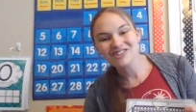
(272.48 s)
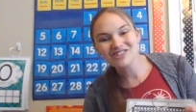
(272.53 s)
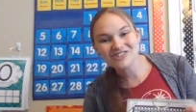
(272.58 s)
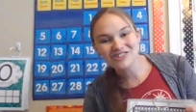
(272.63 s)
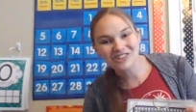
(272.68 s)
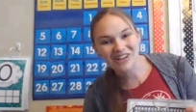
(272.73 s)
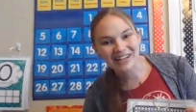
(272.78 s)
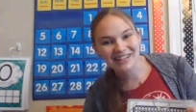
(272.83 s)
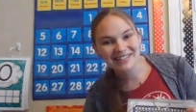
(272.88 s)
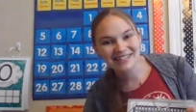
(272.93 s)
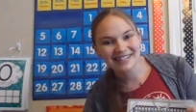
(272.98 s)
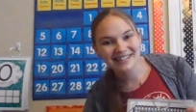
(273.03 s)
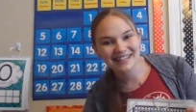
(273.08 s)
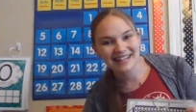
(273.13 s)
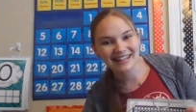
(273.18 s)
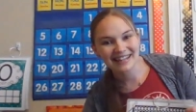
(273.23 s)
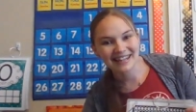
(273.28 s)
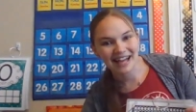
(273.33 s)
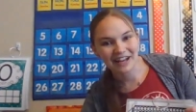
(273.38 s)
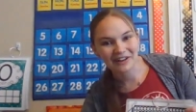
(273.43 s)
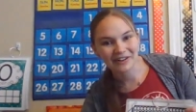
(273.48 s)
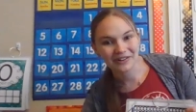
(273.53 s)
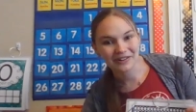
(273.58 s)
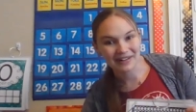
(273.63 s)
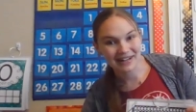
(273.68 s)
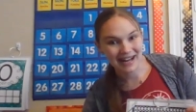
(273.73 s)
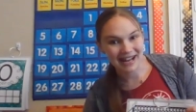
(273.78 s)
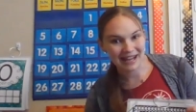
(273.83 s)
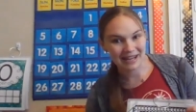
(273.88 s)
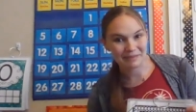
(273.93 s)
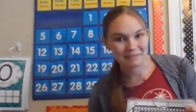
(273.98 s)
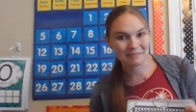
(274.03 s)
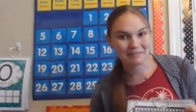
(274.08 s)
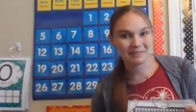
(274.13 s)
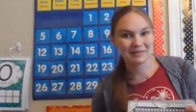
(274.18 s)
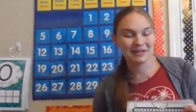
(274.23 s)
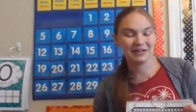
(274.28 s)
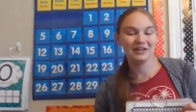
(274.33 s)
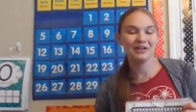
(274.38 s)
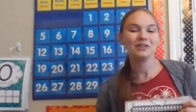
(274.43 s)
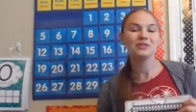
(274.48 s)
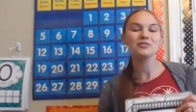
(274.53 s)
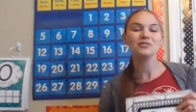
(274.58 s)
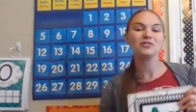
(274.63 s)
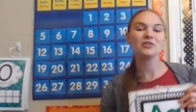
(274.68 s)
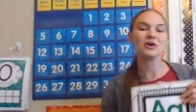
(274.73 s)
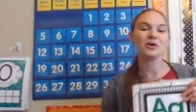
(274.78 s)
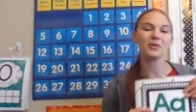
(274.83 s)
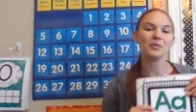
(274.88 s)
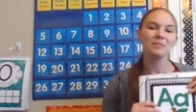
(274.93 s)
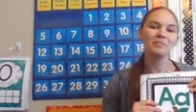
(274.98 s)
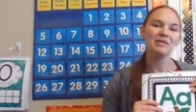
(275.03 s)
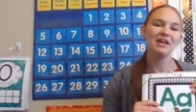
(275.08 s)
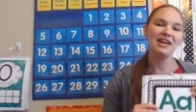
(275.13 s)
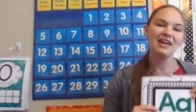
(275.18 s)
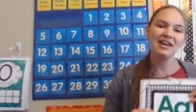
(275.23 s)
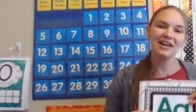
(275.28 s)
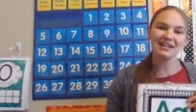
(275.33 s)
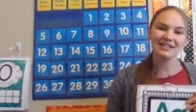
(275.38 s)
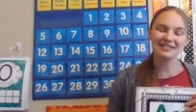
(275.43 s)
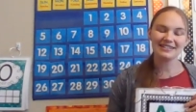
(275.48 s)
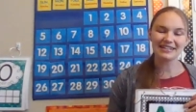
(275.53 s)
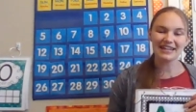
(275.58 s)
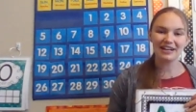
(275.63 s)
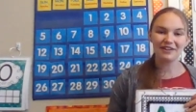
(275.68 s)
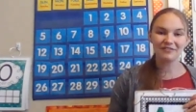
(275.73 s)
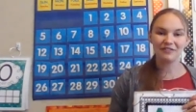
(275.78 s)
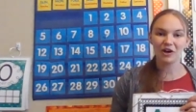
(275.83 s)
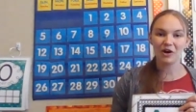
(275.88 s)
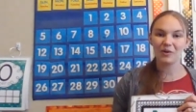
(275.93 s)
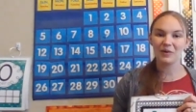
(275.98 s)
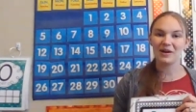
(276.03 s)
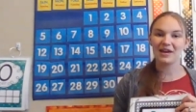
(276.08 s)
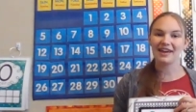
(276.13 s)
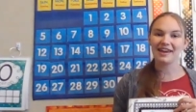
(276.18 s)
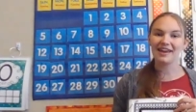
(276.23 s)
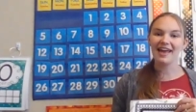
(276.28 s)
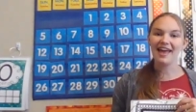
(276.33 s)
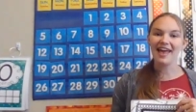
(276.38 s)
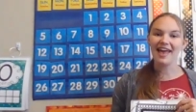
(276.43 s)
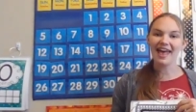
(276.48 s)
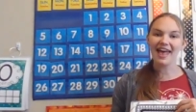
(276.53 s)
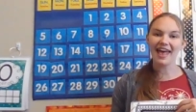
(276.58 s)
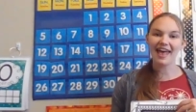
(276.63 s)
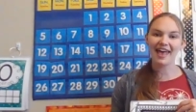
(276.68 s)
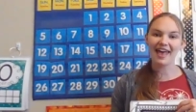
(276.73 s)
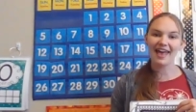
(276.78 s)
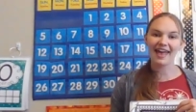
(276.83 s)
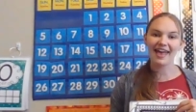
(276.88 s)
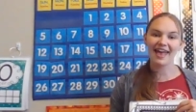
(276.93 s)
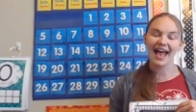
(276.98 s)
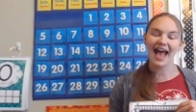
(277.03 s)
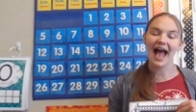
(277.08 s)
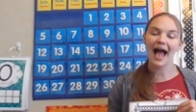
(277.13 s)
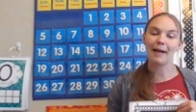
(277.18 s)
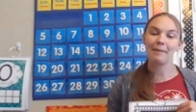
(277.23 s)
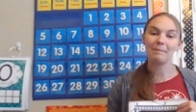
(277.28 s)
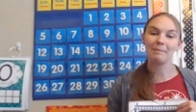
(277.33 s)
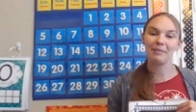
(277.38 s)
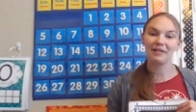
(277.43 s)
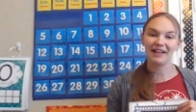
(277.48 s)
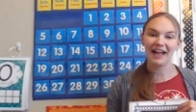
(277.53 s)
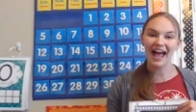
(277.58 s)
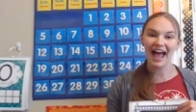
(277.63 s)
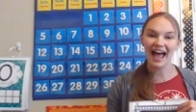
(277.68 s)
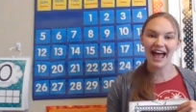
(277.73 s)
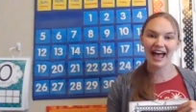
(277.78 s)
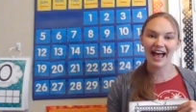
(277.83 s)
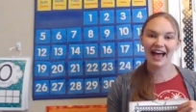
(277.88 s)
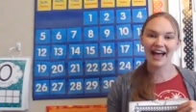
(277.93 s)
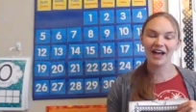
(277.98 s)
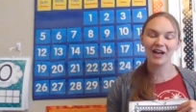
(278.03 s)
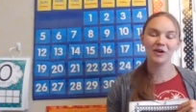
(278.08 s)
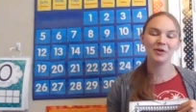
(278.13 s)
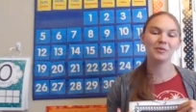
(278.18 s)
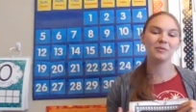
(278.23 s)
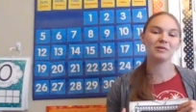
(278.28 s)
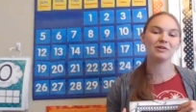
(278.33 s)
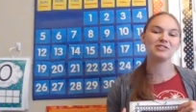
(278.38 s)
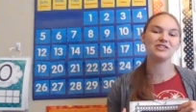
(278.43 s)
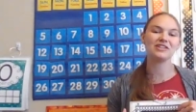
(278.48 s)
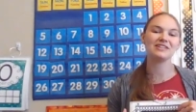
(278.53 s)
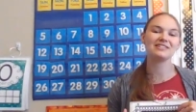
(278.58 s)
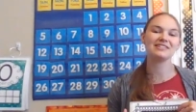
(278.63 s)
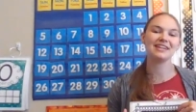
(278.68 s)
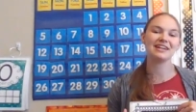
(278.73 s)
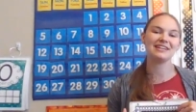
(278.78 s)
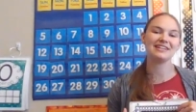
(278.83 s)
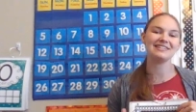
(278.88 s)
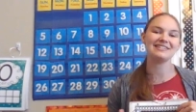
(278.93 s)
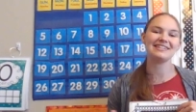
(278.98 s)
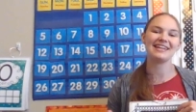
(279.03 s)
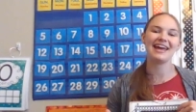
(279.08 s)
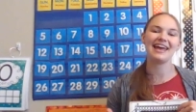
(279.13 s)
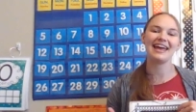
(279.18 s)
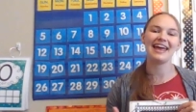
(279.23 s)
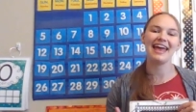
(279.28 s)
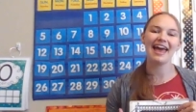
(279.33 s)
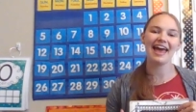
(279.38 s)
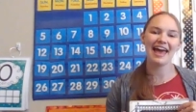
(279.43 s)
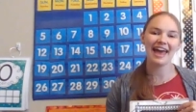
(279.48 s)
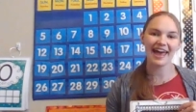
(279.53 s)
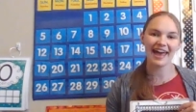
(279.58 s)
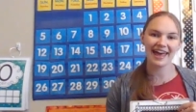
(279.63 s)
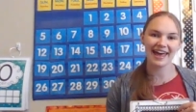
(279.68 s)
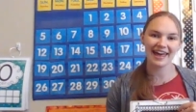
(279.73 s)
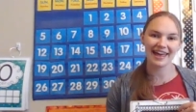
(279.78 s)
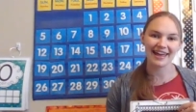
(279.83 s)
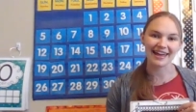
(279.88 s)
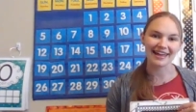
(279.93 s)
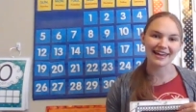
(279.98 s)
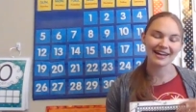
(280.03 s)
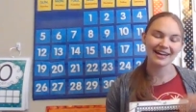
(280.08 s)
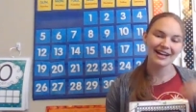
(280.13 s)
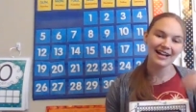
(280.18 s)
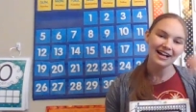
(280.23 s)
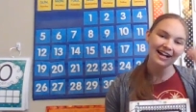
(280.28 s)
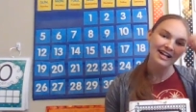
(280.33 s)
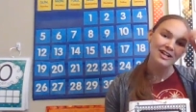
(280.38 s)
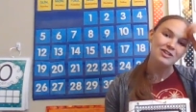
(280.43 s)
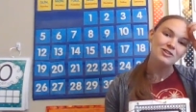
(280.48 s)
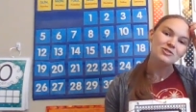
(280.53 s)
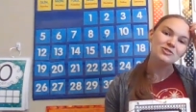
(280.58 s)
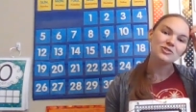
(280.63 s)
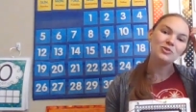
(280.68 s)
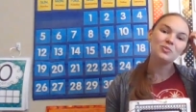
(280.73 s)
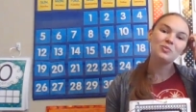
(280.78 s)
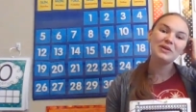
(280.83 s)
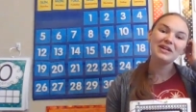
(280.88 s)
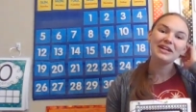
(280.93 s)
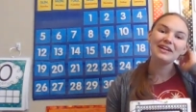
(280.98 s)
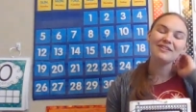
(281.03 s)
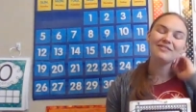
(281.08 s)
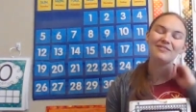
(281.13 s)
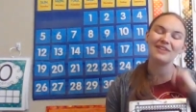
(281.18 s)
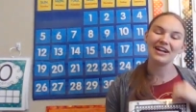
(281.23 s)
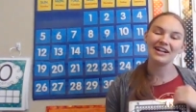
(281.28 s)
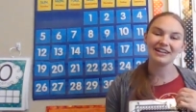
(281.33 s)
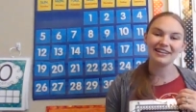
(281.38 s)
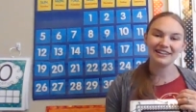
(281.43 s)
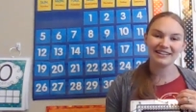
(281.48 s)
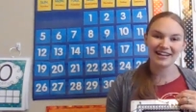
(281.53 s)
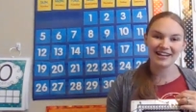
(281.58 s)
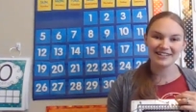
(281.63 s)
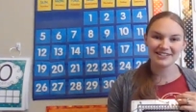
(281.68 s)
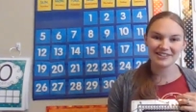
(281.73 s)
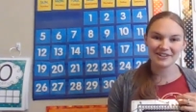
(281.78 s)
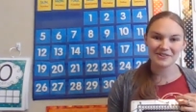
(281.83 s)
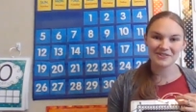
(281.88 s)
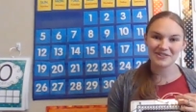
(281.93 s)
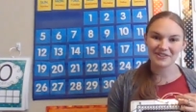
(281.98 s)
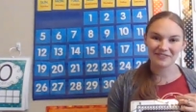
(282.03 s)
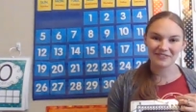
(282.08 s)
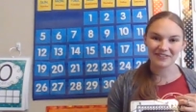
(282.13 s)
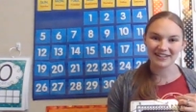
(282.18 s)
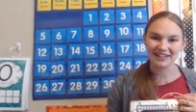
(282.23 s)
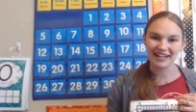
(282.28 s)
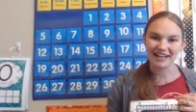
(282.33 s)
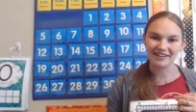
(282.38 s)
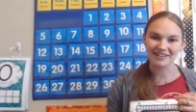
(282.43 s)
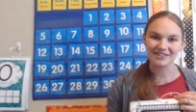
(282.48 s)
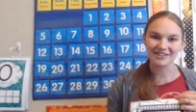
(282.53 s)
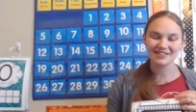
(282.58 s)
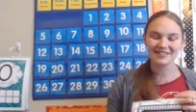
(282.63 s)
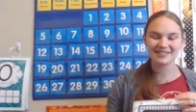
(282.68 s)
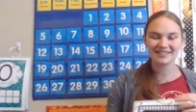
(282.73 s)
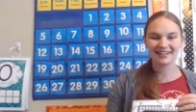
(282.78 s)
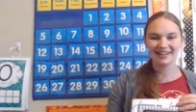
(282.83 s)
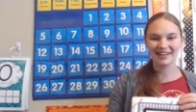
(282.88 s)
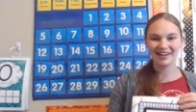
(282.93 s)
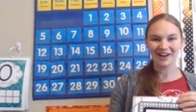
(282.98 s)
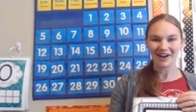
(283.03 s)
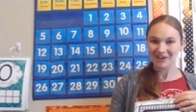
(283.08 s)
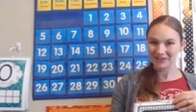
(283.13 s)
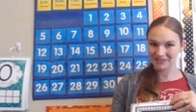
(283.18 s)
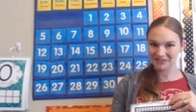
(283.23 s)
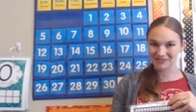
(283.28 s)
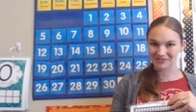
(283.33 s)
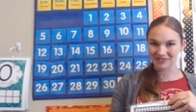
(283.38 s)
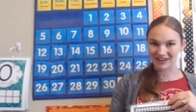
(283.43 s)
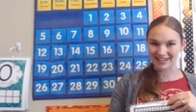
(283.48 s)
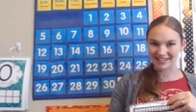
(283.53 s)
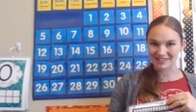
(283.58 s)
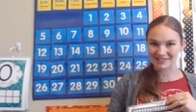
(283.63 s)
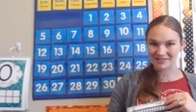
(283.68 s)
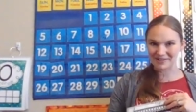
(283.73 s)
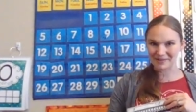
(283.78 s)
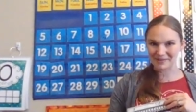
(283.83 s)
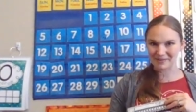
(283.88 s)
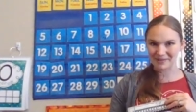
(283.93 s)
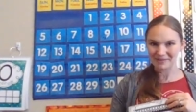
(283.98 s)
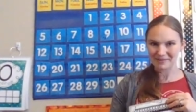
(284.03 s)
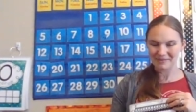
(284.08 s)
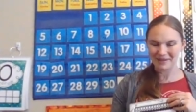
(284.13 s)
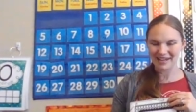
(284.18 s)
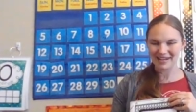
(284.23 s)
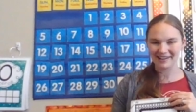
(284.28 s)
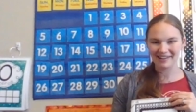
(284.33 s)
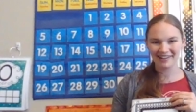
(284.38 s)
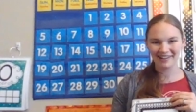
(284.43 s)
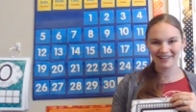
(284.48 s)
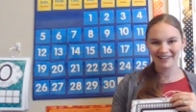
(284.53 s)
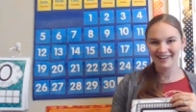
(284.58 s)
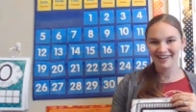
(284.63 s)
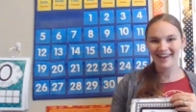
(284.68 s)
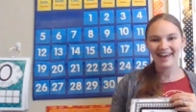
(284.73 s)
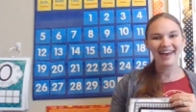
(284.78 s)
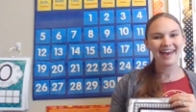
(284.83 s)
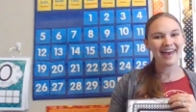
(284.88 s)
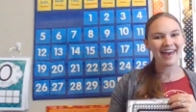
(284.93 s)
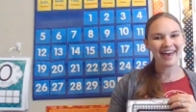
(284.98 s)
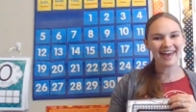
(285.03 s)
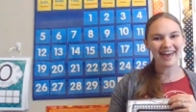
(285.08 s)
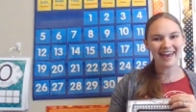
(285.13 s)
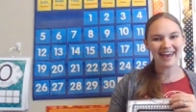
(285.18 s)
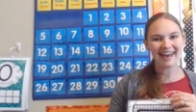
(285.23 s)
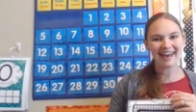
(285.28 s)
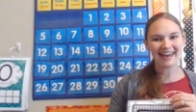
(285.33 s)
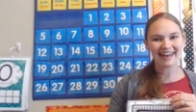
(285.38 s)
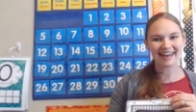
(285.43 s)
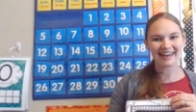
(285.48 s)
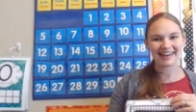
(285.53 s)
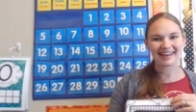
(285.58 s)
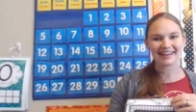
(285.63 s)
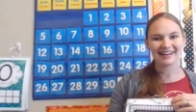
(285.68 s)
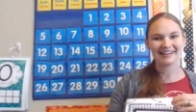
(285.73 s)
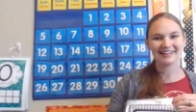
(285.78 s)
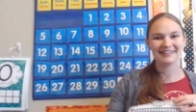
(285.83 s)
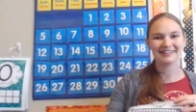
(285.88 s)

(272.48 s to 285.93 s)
just the letter name. So instead of going a apple a, we're just going to say a so we can recognize our different letters. Are you ready to do with me? A